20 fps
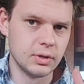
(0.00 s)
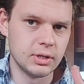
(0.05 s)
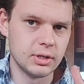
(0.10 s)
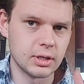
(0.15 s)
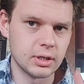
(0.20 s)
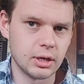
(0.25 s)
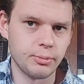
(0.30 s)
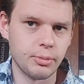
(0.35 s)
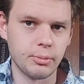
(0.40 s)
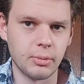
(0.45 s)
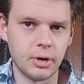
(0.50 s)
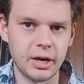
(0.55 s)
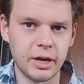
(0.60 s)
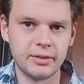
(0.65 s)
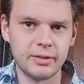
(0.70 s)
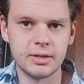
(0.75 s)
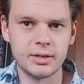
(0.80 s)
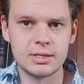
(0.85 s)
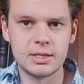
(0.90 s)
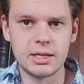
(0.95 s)
to keep in
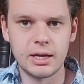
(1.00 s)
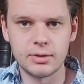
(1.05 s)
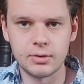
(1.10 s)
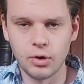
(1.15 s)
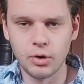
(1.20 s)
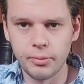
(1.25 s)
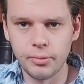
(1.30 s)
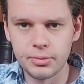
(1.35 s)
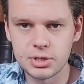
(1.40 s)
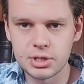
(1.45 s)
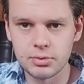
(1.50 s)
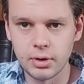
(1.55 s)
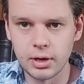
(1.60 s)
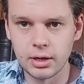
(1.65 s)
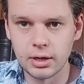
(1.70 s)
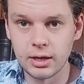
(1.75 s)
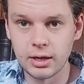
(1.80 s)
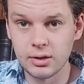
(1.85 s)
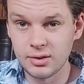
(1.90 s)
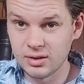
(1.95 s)
mind is that open
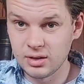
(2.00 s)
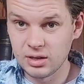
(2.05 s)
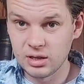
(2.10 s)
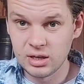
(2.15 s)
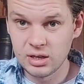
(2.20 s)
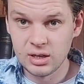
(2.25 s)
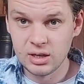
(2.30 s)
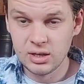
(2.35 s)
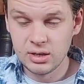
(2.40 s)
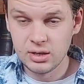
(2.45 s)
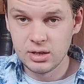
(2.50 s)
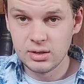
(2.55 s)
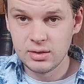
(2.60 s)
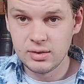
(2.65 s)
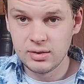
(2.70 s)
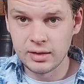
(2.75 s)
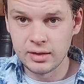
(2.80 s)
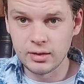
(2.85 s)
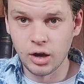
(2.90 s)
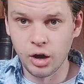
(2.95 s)
string and then
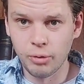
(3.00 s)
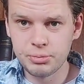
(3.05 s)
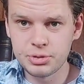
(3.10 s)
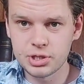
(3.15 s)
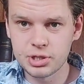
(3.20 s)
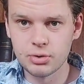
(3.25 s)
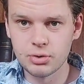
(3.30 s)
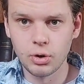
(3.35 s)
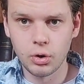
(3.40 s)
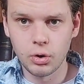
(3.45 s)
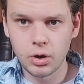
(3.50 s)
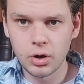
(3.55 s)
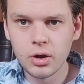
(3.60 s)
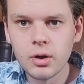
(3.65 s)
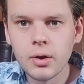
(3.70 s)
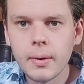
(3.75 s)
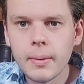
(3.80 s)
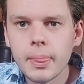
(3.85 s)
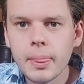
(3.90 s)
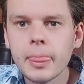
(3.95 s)
that upstroke.
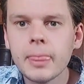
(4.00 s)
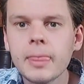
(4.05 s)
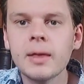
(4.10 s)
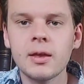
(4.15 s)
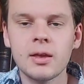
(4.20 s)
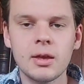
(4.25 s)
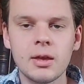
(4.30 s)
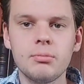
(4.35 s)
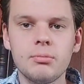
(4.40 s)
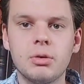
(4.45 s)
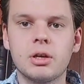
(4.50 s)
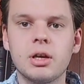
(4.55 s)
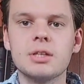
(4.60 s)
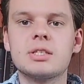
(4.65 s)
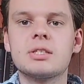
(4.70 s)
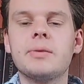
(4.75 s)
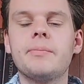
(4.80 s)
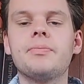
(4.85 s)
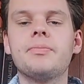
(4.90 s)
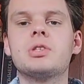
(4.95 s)

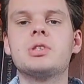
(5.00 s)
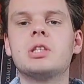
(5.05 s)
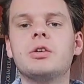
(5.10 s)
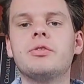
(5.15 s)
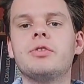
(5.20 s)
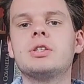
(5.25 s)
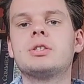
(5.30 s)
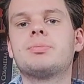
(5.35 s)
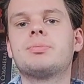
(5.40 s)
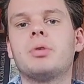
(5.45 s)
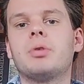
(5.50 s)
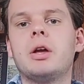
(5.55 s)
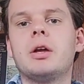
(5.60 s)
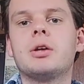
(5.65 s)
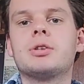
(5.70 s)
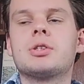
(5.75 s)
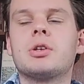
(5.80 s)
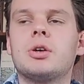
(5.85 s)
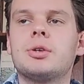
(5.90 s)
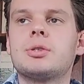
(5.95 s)
Because Stevie's playing
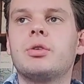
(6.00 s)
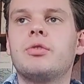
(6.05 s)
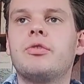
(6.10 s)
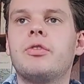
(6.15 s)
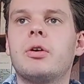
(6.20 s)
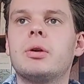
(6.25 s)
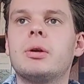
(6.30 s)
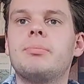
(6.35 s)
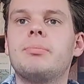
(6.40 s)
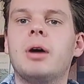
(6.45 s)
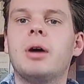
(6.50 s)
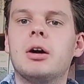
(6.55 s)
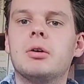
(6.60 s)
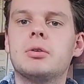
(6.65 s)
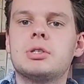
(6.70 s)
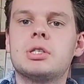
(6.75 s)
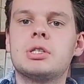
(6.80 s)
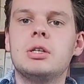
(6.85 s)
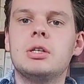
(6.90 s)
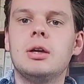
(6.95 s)
is also very
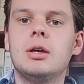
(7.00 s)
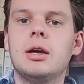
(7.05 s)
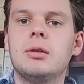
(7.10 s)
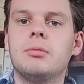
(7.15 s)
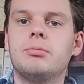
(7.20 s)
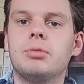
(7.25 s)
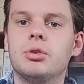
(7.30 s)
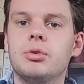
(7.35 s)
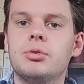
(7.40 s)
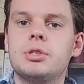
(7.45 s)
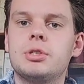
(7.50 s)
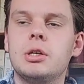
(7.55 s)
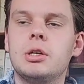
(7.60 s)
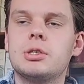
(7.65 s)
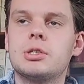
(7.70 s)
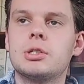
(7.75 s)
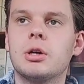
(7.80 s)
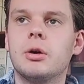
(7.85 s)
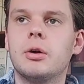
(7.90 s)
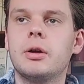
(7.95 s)
bouncy and bluesy.
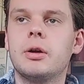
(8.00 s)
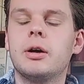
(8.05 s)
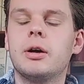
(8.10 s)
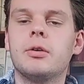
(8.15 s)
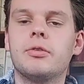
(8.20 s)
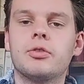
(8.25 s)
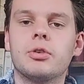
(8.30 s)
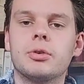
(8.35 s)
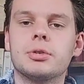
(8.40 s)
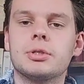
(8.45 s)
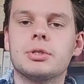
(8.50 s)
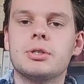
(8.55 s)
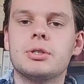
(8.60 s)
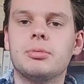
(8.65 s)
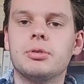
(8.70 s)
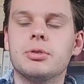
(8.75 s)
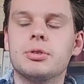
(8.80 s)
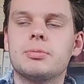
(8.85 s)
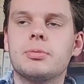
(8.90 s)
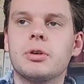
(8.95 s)
So yeah, of course he's a
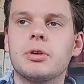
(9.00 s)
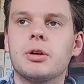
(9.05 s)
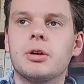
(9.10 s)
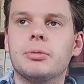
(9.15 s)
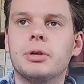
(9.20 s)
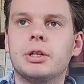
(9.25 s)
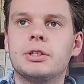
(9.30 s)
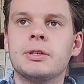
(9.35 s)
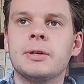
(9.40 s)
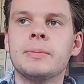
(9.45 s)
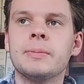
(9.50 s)
blues player, but.